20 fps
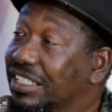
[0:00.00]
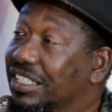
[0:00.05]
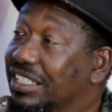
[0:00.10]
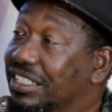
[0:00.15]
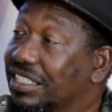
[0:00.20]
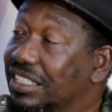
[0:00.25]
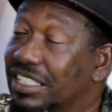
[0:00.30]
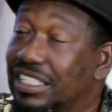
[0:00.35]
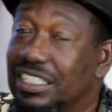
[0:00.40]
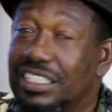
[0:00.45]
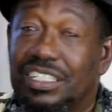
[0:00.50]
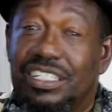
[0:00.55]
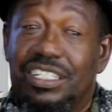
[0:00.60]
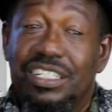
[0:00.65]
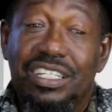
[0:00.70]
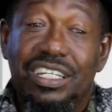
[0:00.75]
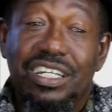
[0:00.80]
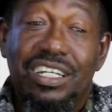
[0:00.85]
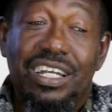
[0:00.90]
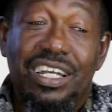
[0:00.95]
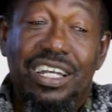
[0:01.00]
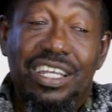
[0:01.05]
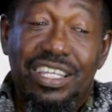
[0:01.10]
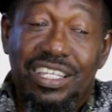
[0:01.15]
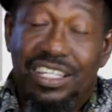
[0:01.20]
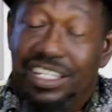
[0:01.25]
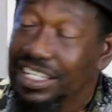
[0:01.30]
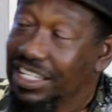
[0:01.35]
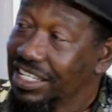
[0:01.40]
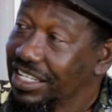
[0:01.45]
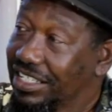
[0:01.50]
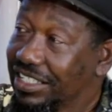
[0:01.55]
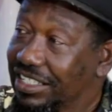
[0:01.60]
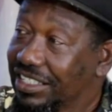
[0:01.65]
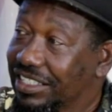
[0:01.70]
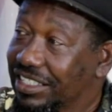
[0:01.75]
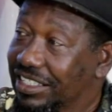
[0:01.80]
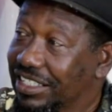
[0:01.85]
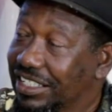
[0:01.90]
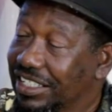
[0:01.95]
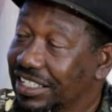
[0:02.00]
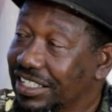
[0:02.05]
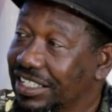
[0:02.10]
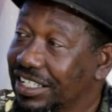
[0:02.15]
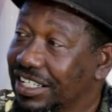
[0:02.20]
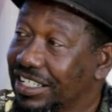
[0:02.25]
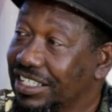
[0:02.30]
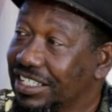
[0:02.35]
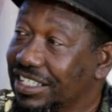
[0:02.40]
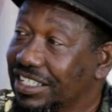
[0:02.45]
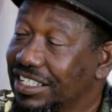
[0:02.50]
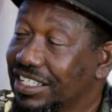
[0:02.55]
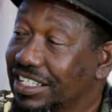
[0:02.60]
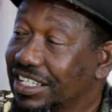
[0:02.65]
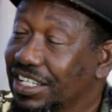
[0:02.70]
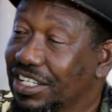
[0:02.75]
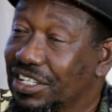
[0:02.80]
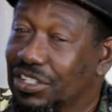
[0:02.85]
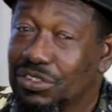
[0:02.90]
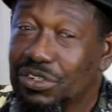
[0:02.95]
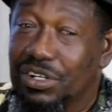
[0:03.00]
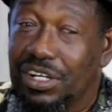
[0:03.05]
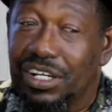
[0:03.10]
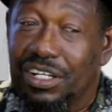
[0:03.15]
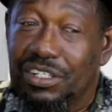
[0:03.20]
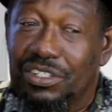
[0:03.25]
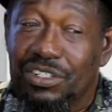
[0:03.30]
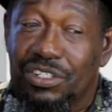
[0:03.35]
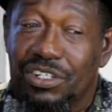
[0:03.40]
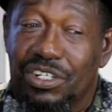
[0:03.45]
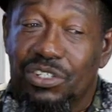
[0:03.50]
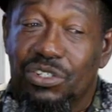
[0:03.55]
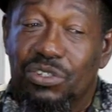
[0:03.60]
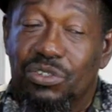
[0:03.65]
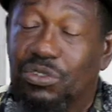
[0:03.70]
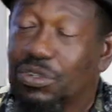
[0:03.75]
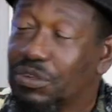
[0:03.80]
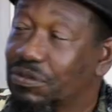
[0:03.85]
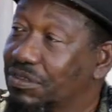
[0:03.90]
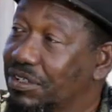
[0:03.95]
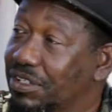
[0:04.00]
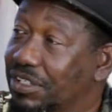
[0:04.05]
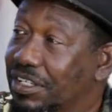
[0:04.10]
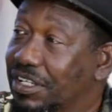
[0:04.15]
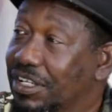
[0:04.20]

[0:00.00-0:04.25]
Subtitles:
This is the idea that you're going to look for.